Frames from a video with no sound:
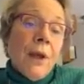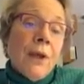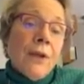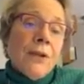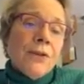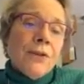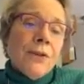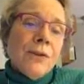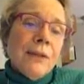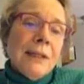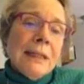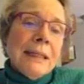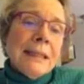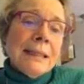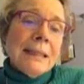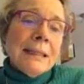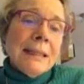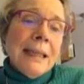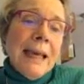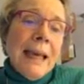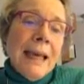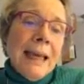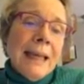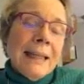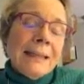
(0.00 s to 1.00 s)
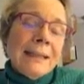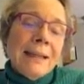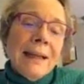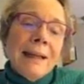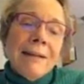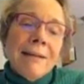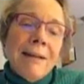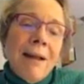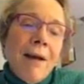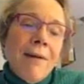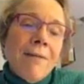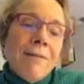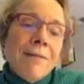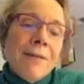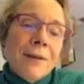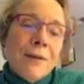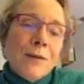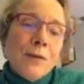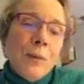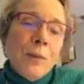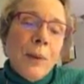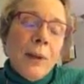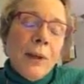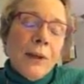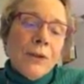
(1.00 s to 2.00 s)
So in this case, I love this
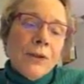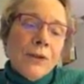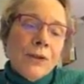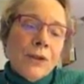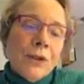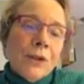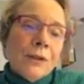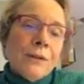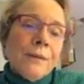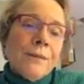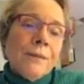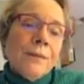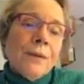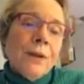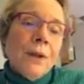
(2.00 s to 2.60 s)
picture.